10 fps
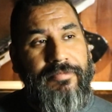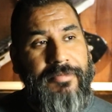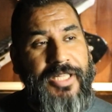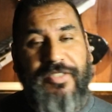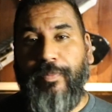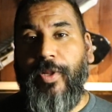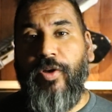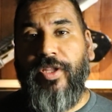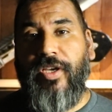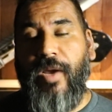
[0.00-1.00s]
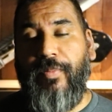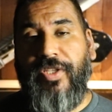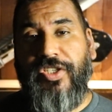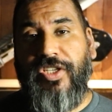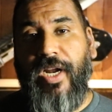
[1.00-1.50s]
let's blow the
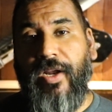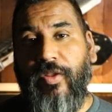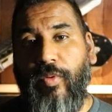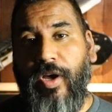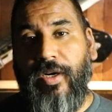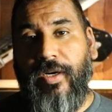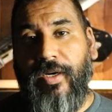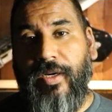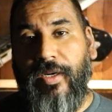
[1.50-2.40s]
competition out of the water.